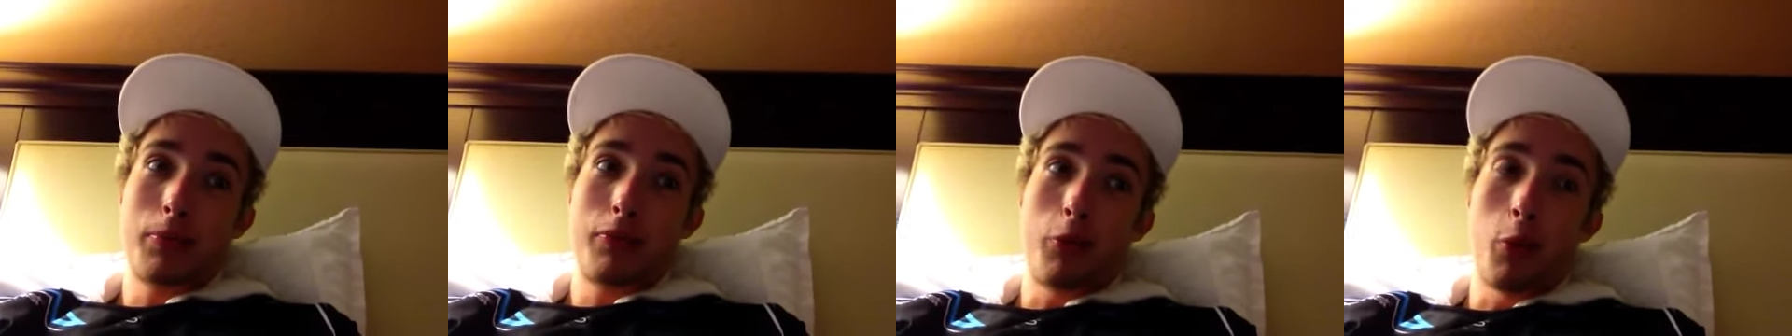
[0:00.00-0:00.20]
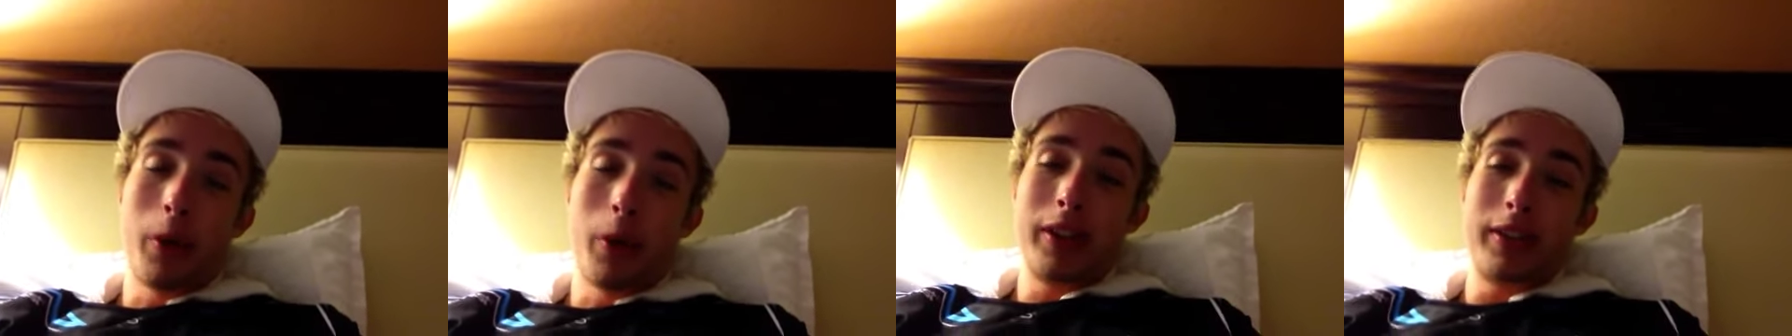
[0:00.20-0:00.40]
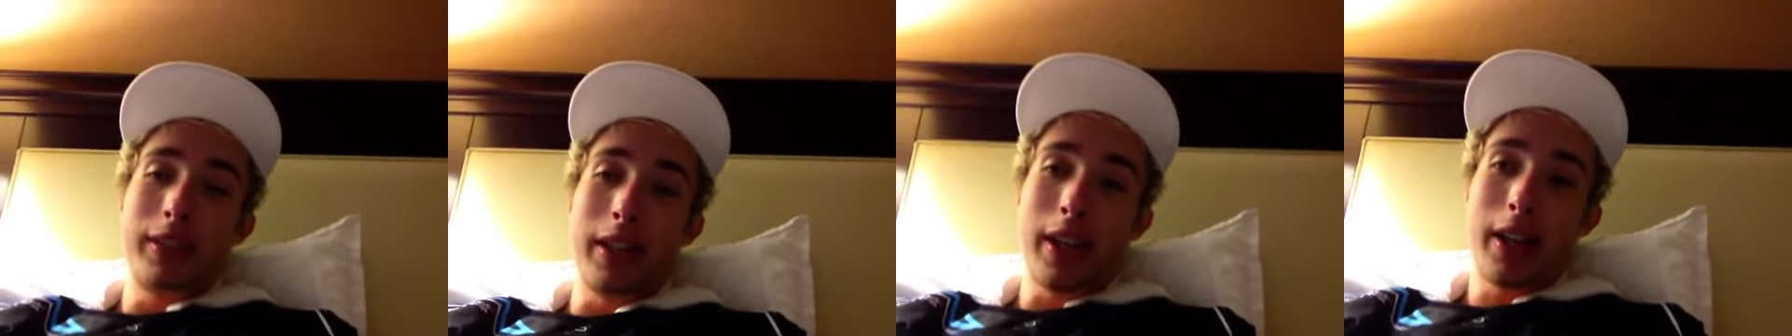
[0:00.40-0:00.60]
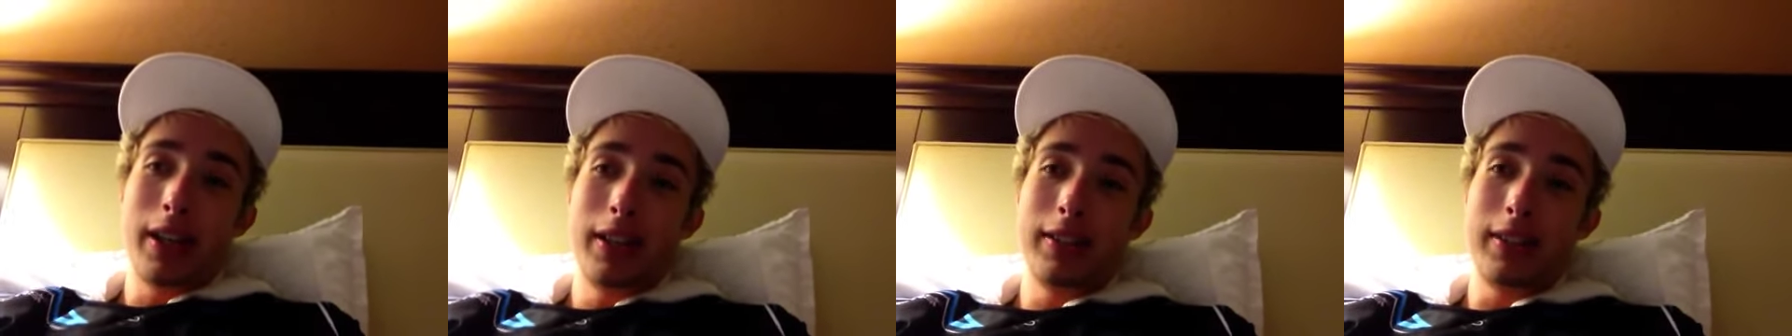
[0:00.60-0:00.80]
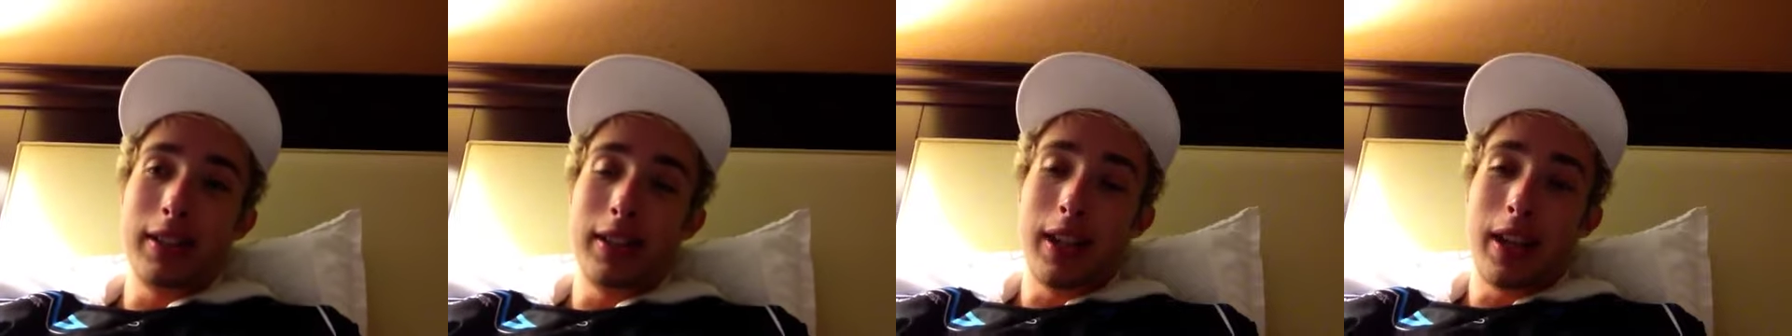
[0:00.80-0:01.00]
40
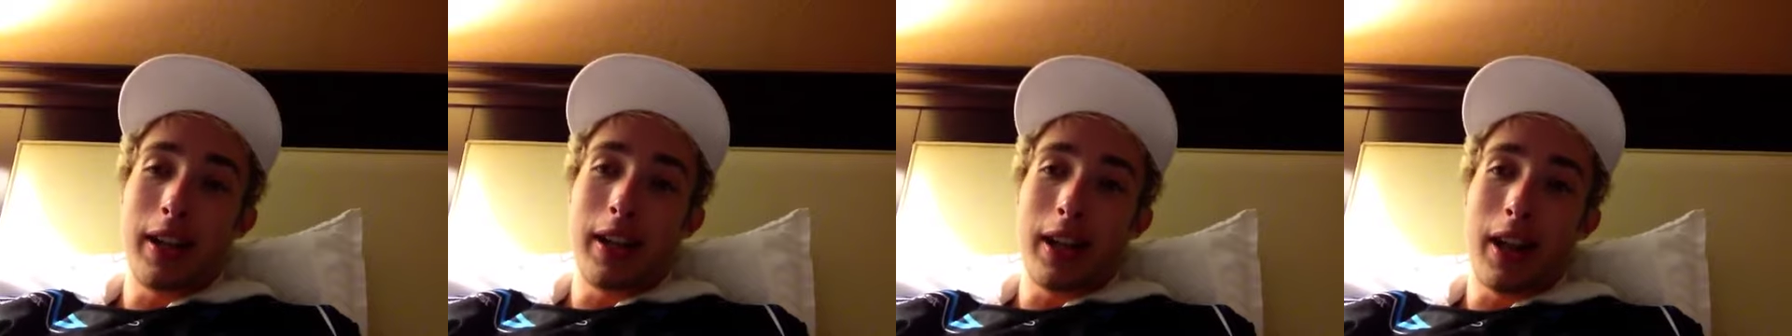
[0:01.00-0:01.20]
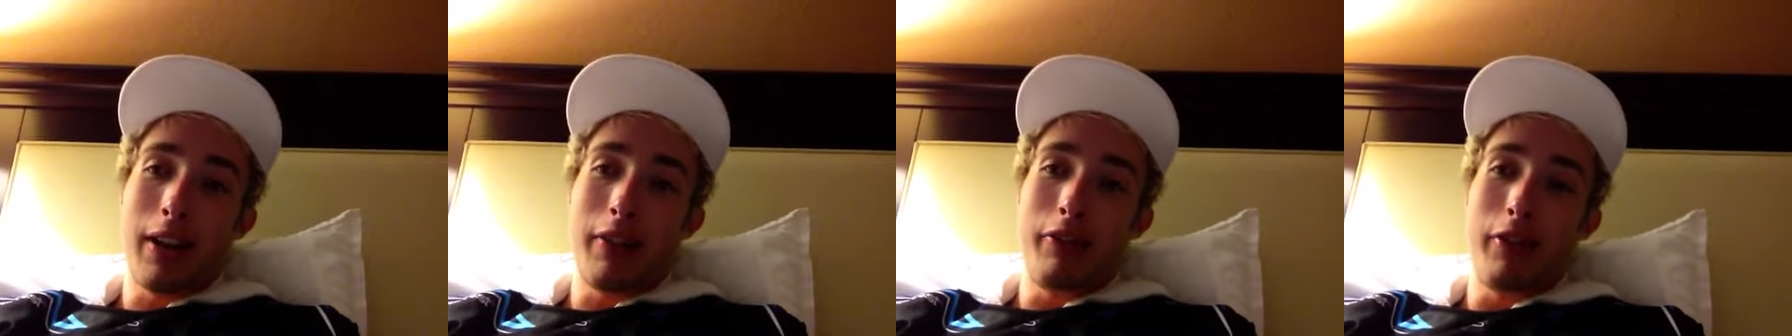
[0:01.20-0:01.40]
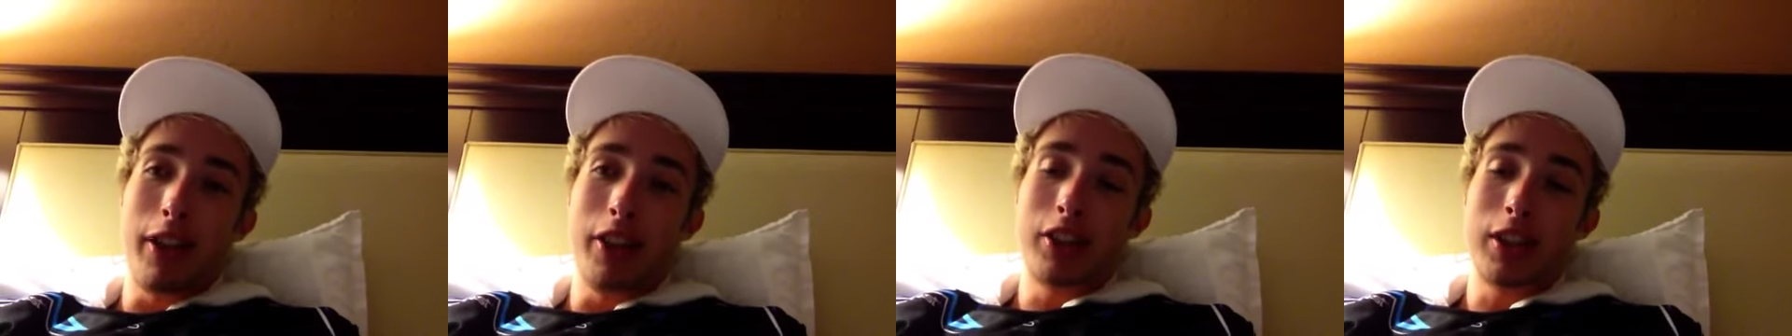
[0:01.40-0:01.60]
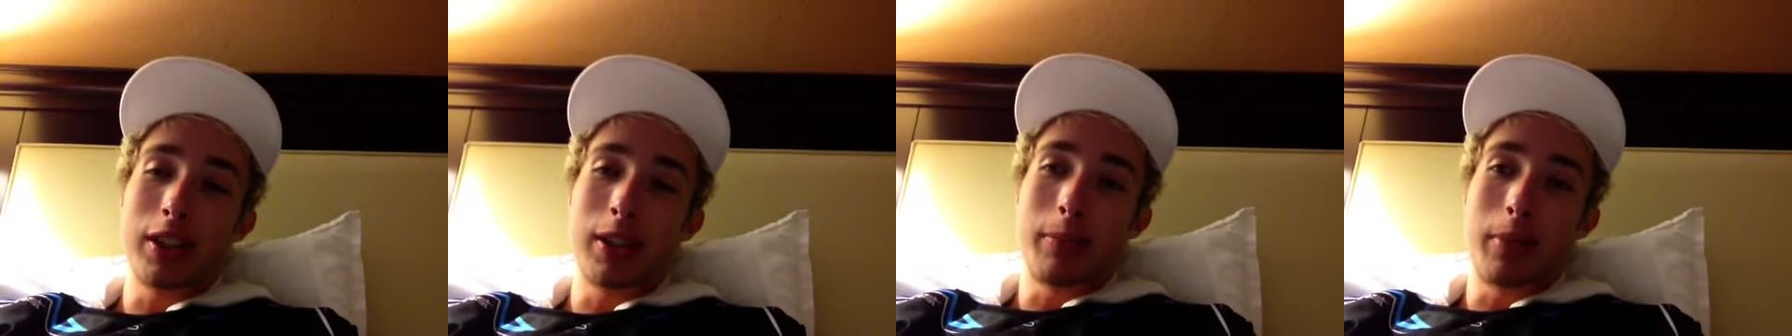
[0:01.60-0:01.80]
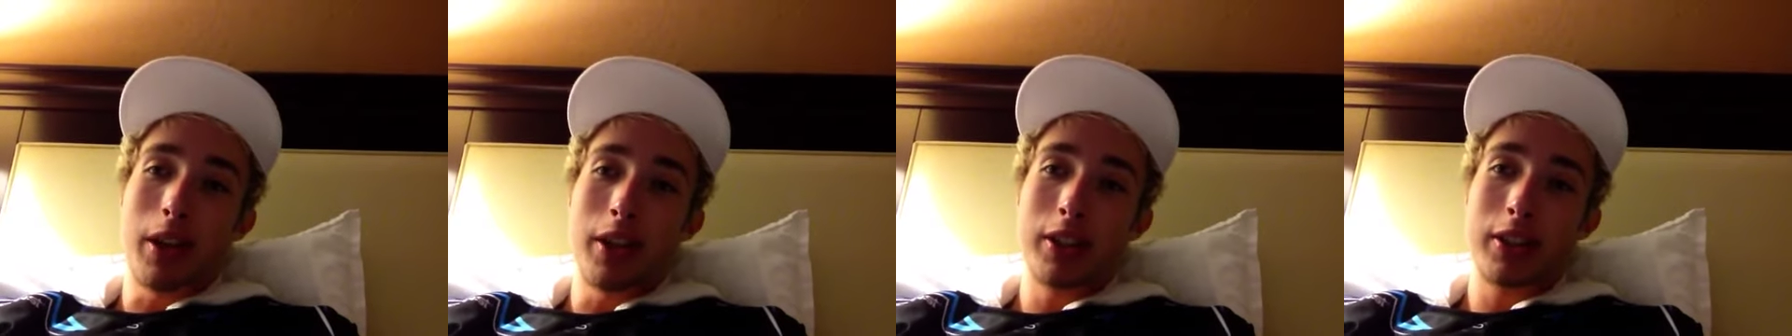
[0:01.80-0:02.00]
seconds, and like I face checked the
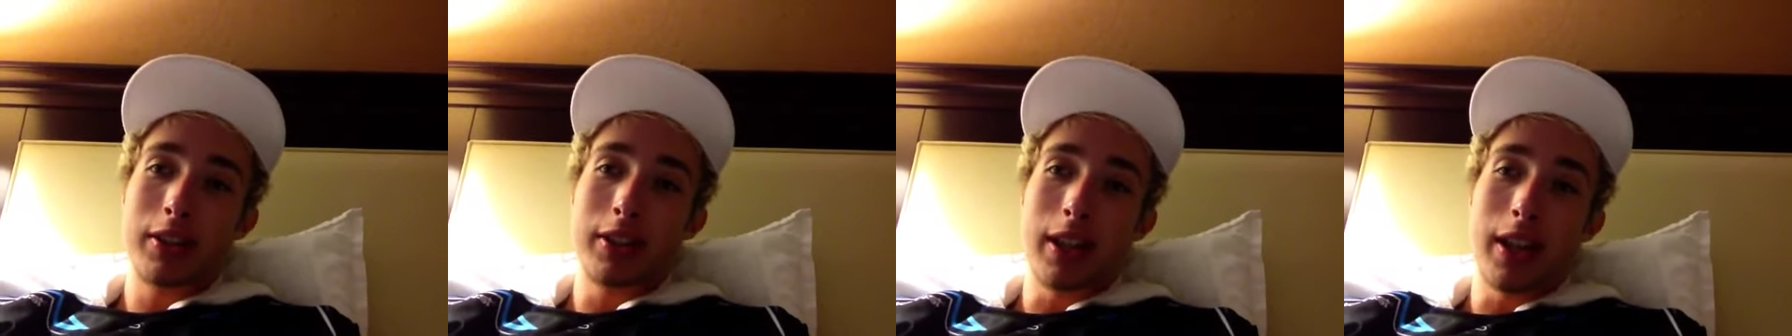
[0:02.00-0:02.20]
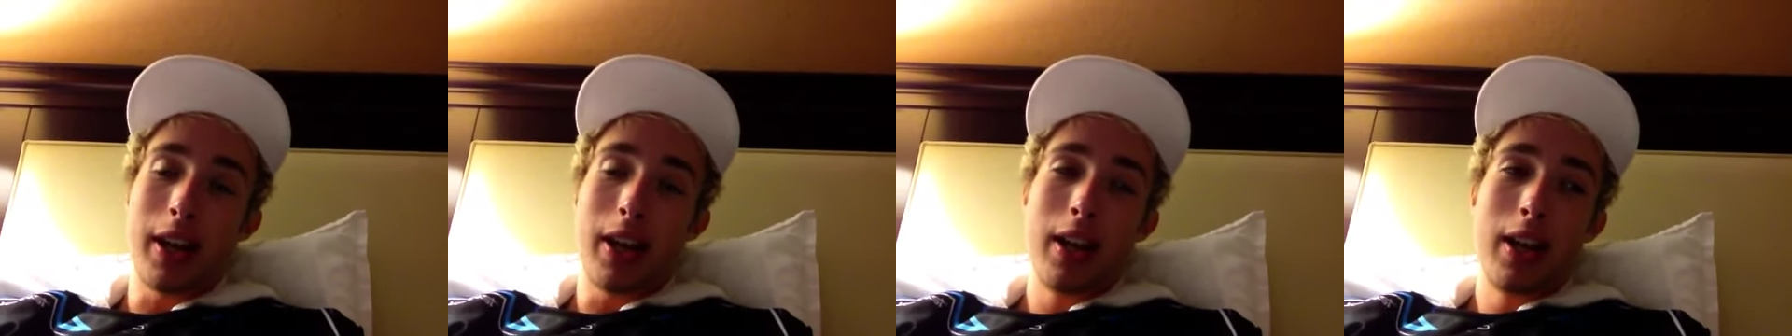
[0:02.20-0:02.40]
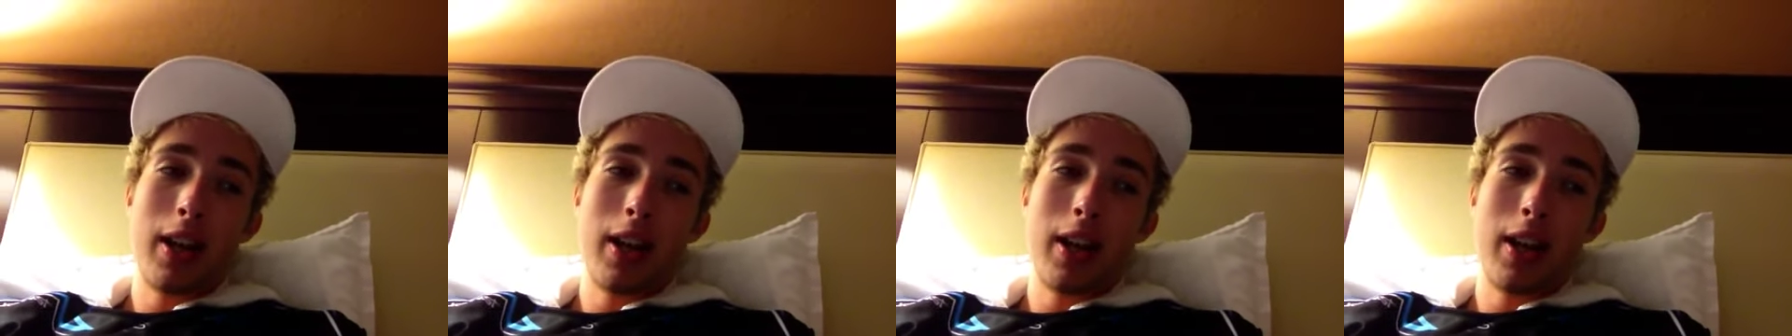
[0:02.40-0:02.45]
brush because I,